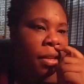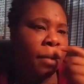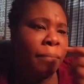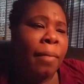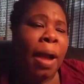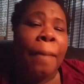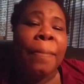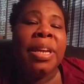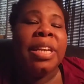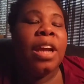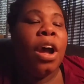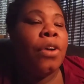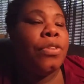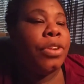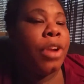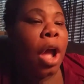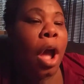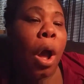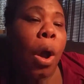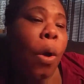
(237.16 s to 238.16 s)
Mommy
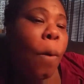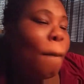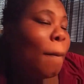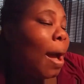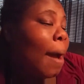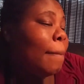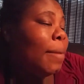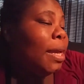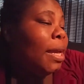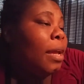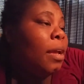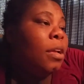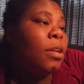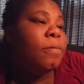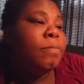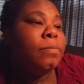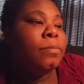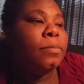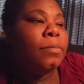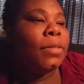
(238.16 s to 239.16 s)
don't know. Mommy
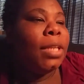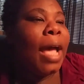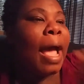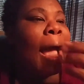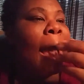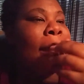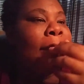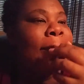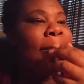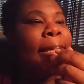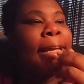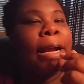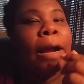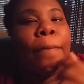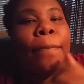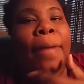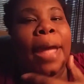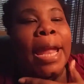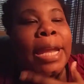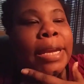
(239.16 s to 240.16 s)
I think
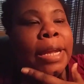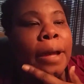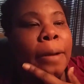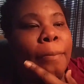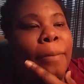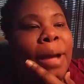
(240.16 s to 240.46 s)
Amanda,